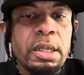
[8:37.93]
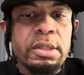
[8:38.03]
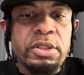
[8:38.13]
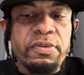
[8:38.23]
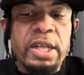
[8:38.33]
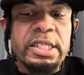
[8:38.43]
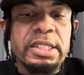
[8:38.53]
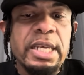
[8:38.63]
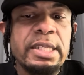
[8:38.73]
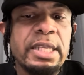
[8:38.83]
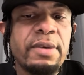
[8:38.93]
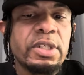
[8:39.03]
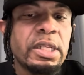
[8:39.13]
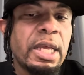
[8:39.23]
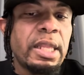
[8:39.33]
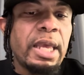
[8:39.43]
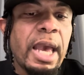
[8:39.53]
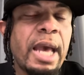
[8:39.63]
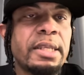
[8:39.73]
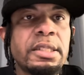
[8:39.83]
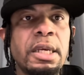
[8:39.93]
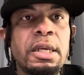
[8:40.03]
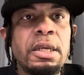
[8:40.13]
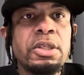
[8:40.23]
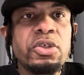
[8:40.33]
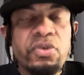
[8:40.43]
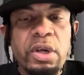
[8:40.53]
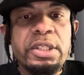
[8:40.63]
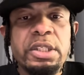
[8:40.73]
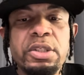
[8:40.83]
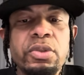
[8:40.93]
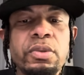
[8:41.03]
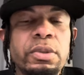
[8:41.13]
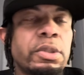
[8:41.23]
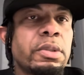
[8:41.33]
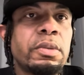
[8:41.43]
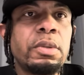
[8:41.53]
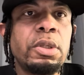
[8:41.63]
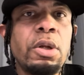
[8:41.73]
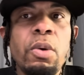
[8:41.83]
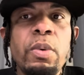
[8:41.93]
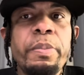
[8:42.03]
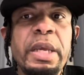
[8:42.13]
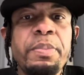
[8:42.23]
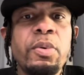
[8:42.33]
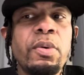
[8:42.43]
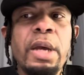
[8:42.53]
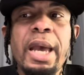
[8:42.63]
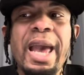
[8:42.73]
Gervonta Tank Davis clearly has trust issues, you know, with people.